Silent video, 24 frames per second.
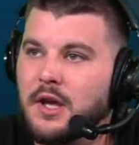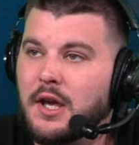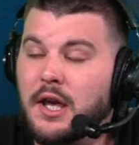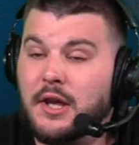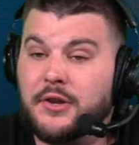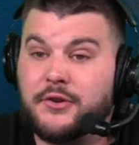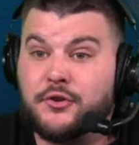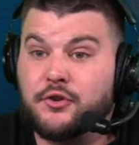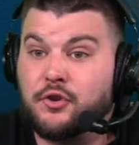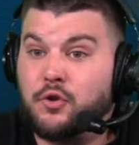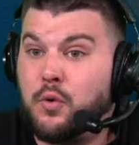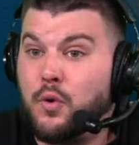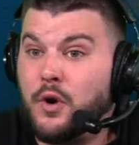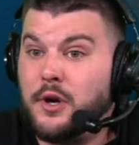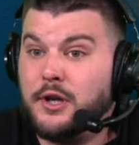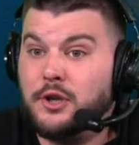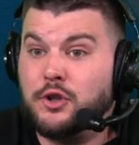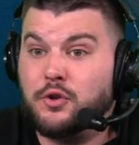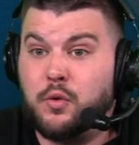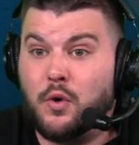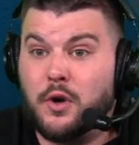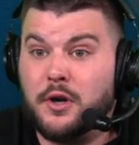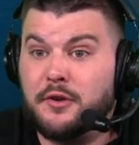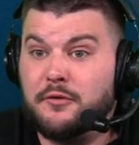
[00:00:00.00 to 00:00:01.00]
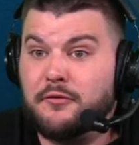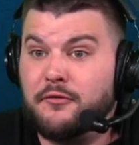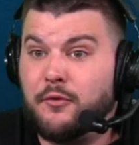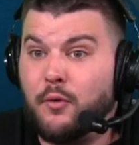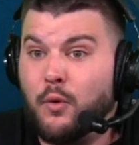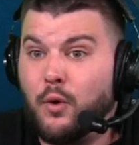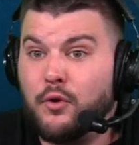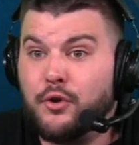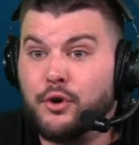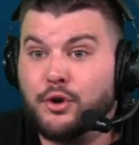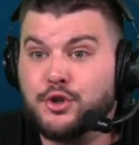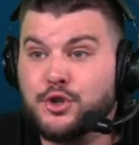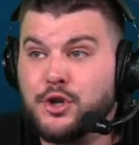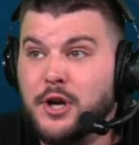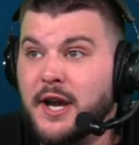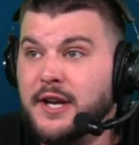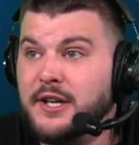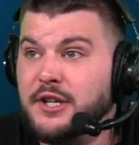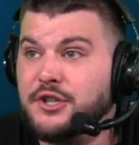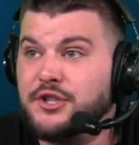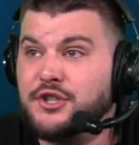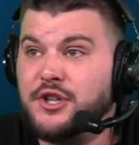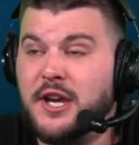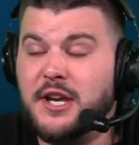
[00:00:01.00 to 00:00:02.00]
It's twenty twenty-four. They're trying
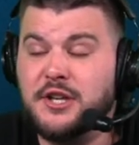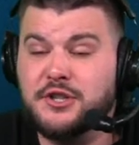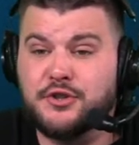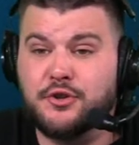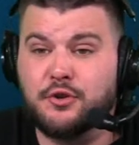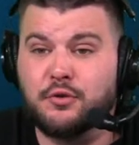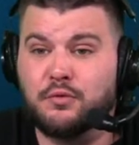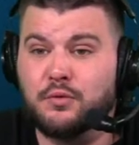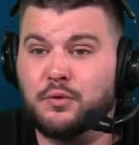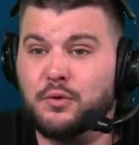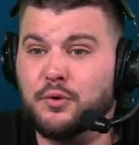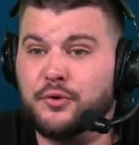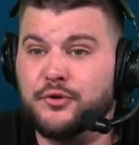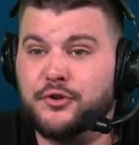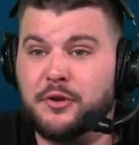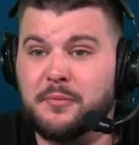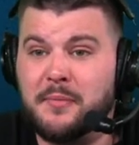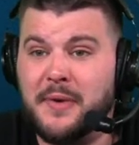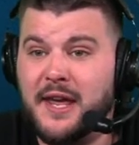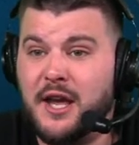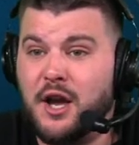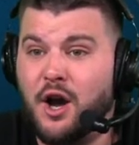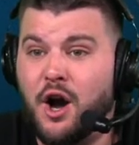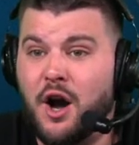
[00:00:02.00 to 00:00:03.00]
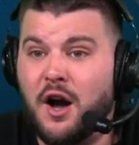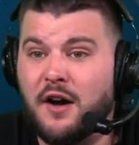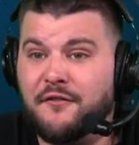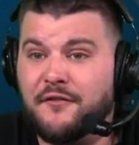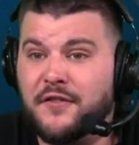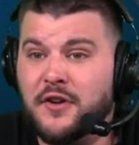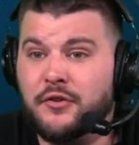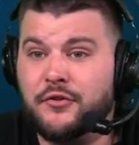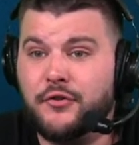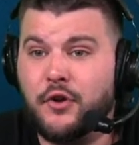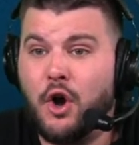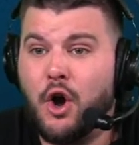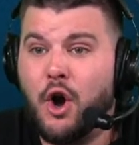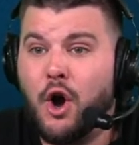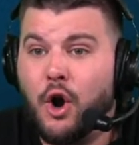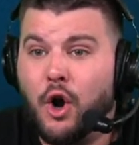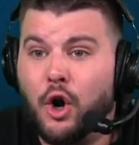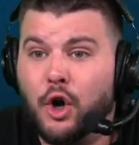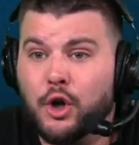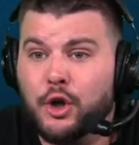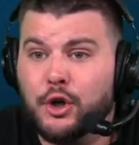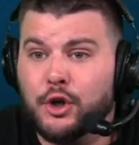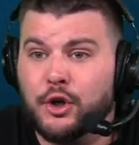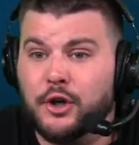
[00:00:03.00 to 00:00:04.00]
to change the rules to make offense
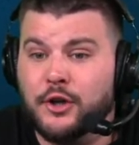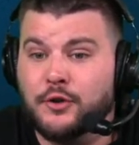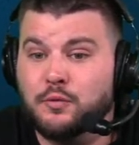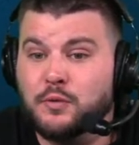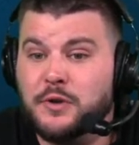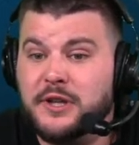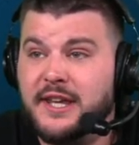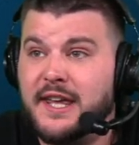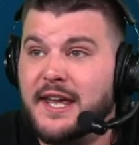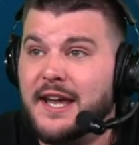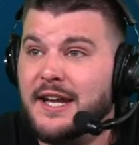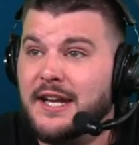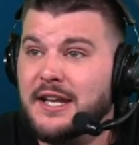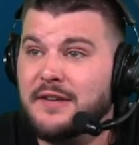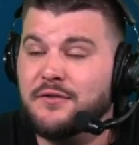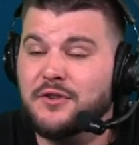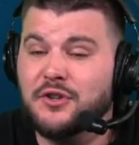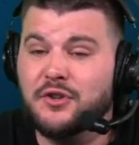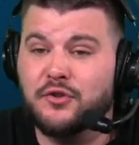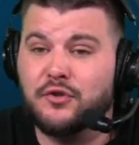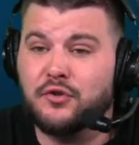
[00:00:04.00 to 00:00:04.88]
harder, and we can't even